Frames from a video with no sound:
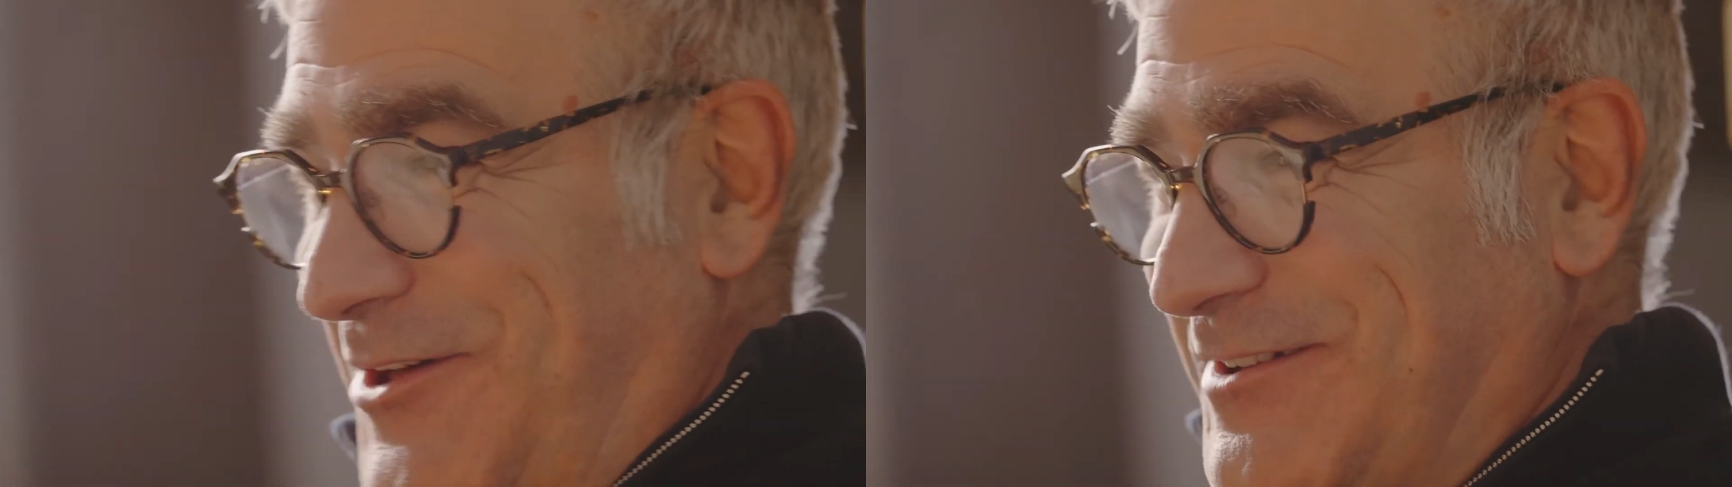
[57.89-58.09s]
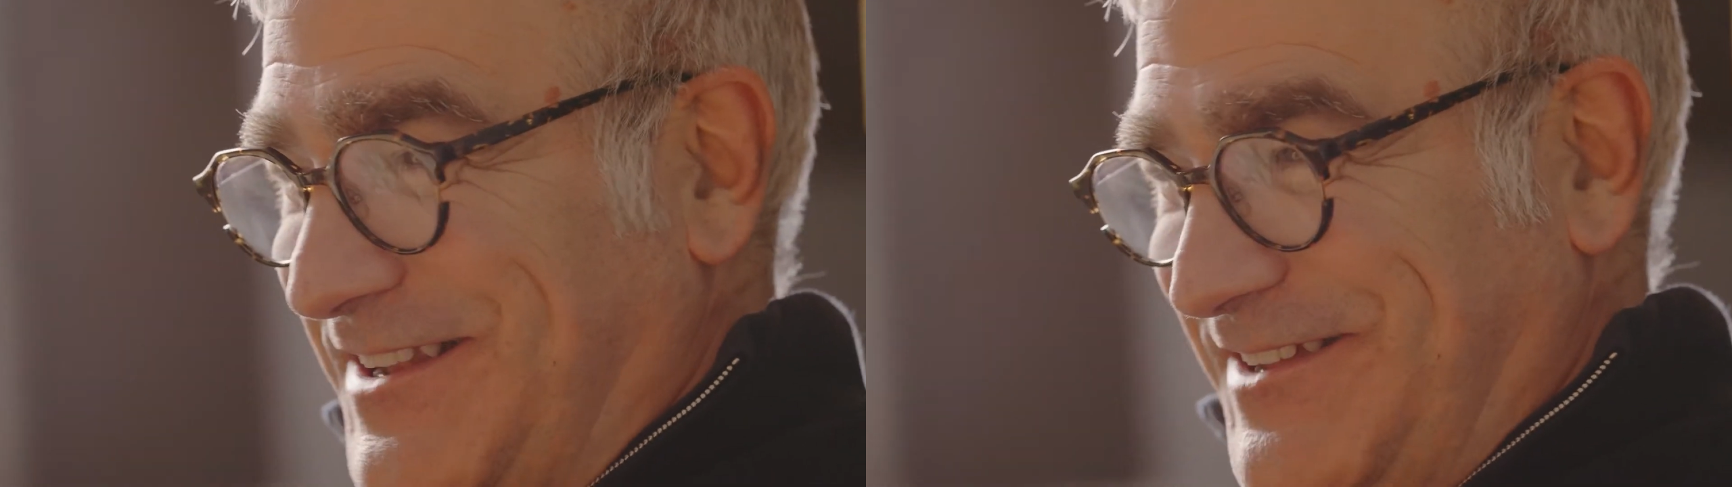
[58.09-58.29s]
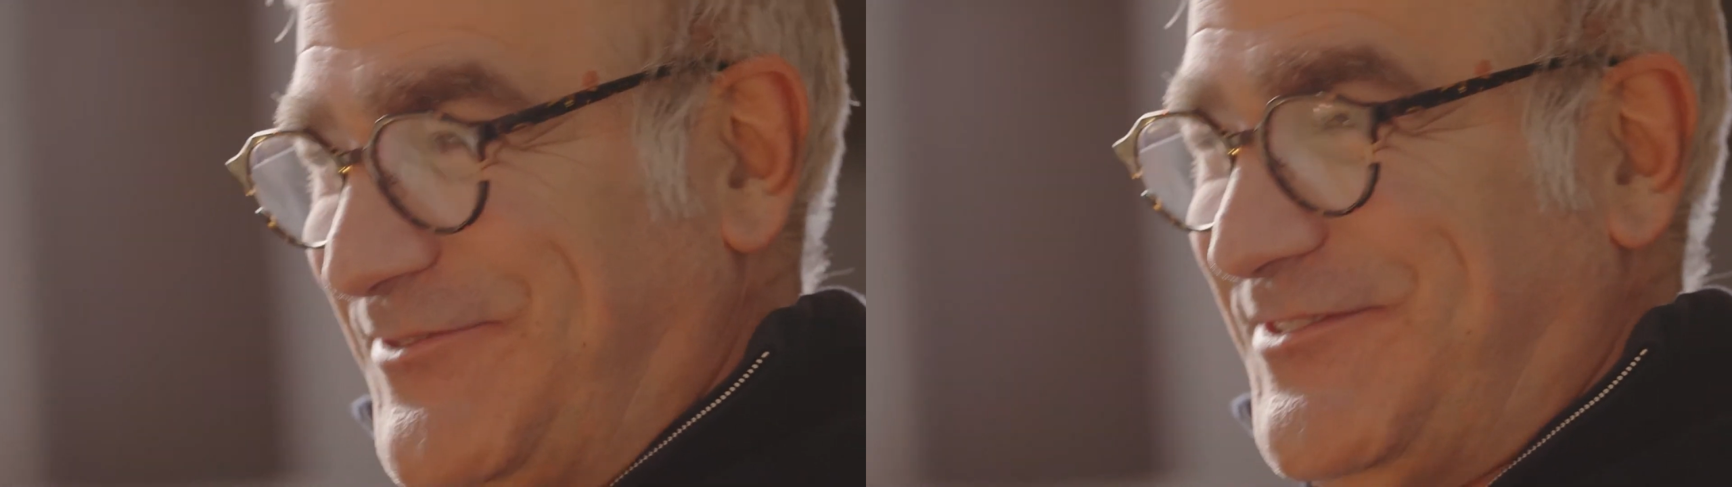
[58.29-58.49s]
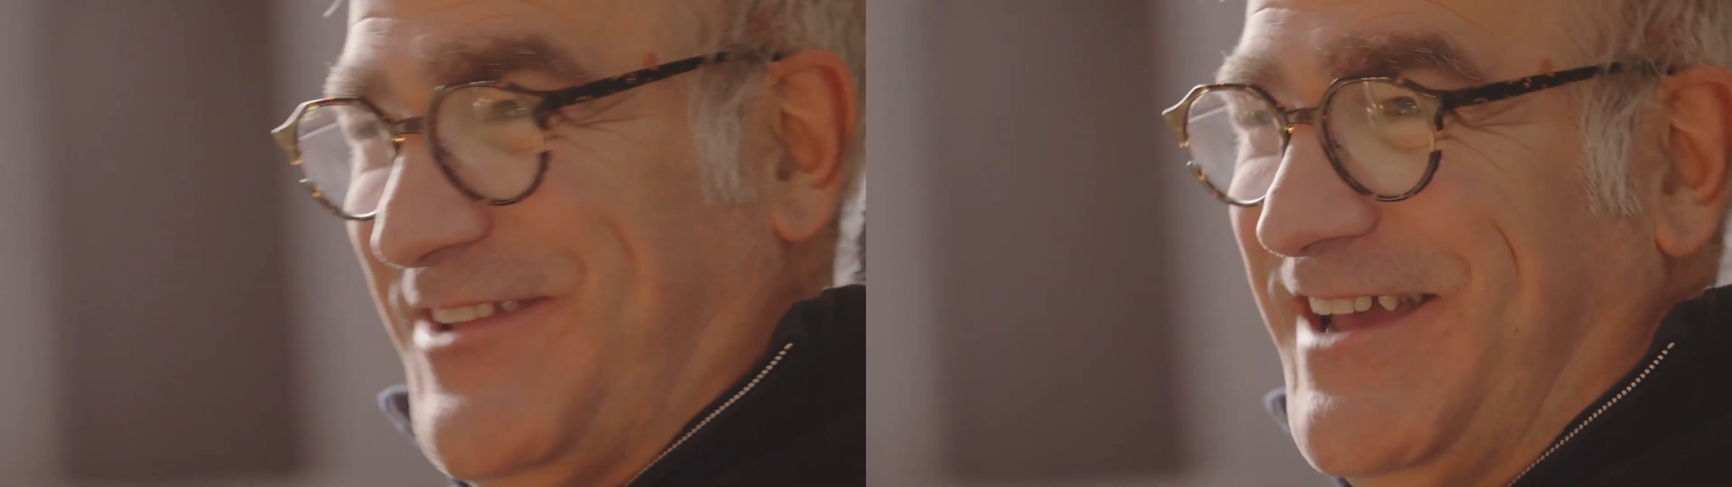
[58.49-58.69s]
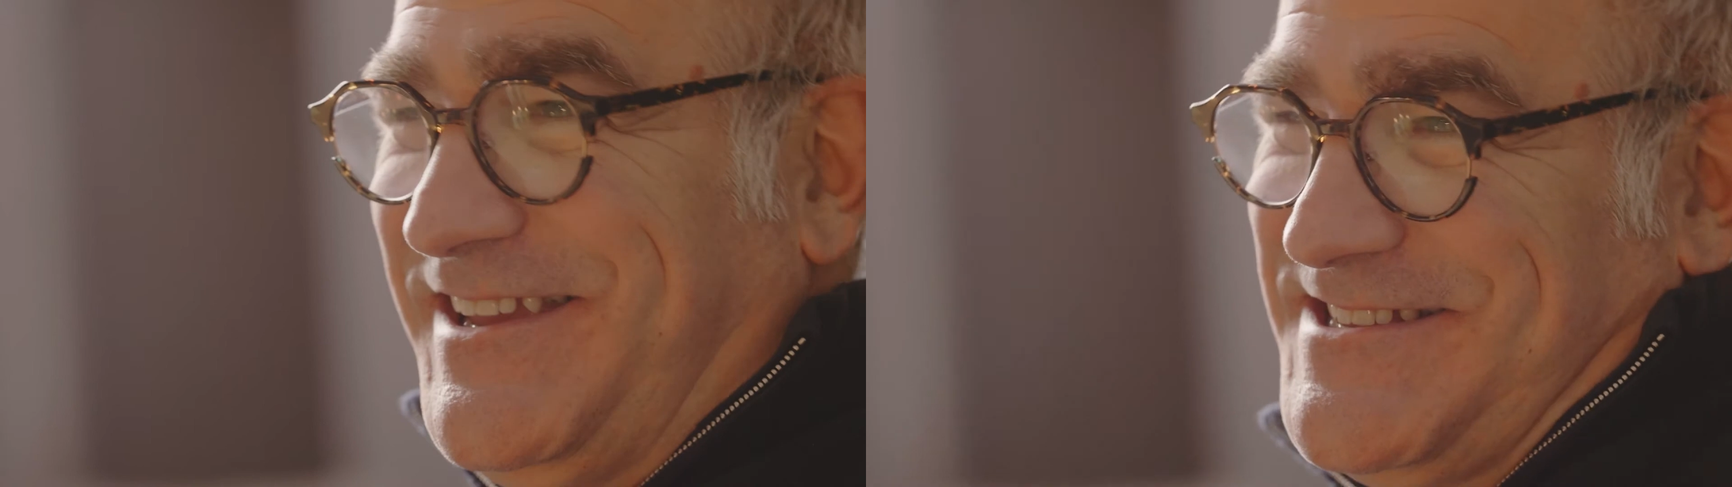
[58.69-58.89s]
long live
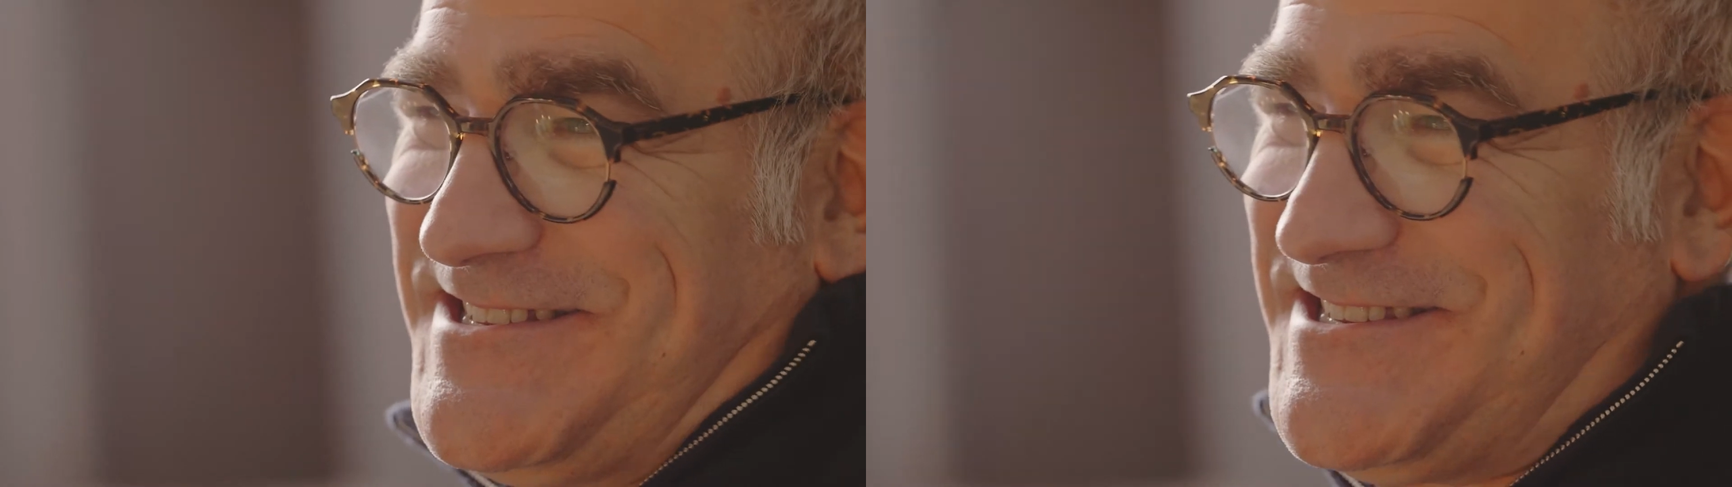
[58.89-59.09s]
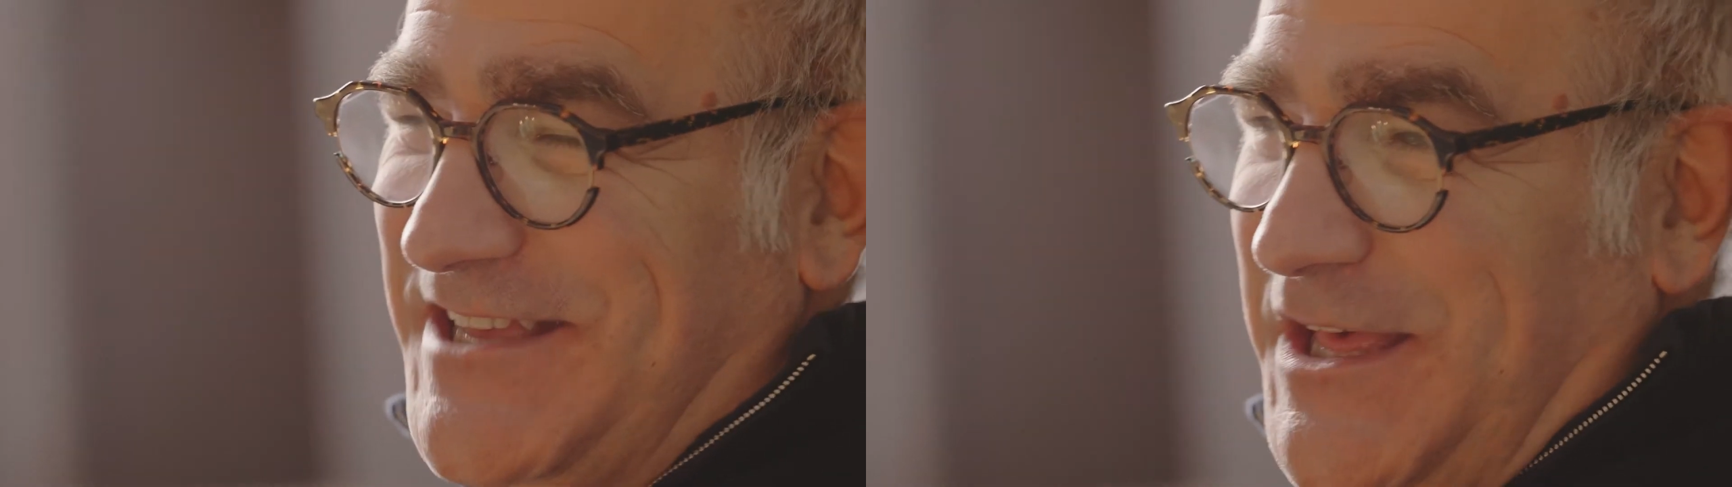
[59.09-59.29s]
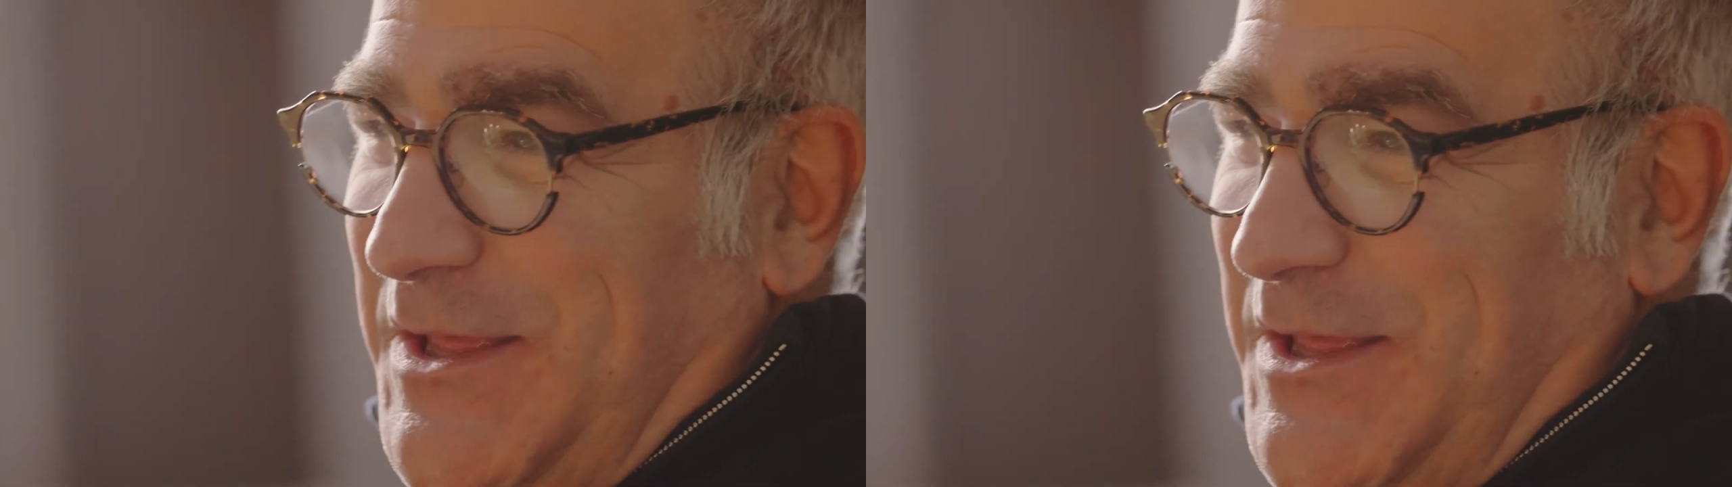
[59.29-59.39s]
science.